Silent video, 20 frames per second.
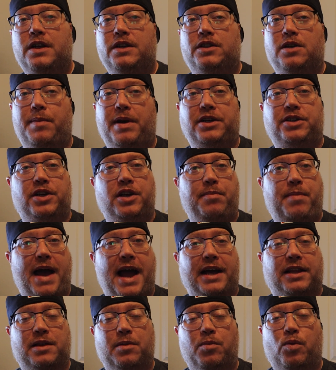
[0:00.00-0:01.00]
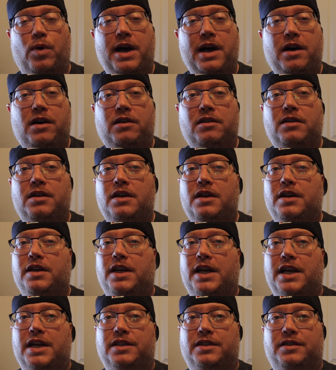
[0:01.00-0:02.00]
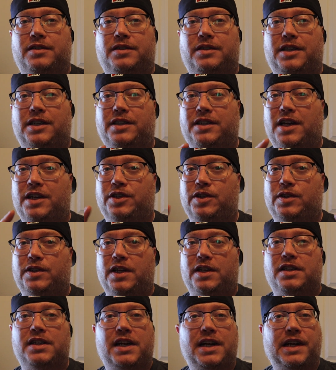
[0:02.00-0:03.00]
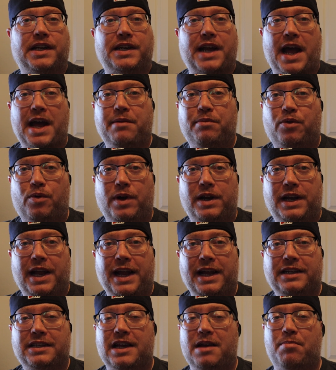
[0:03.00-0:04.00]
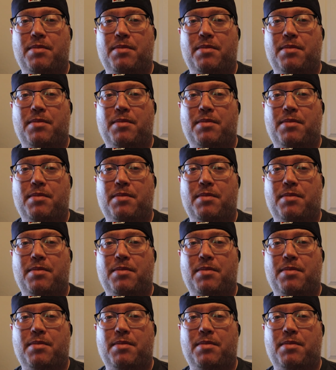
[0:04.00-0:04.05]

So make sure you pack them well because just because you sent it in a 9.8,